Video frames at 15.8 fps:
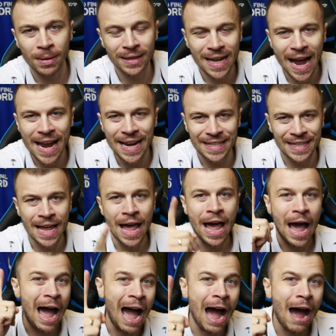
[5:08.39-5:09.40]
But guys,
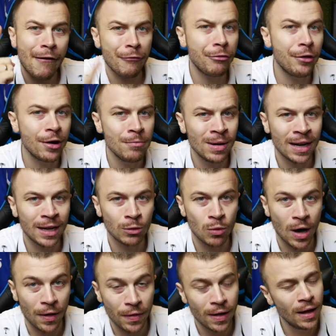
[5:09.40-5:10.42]
after minute
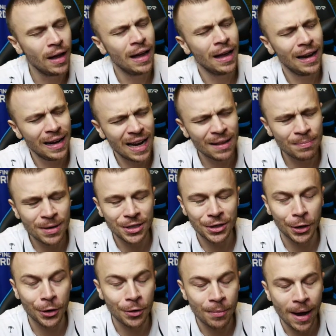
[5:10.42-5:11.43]
one, let me
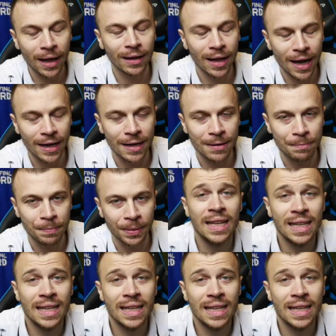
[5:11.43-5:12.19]
show you my lineup.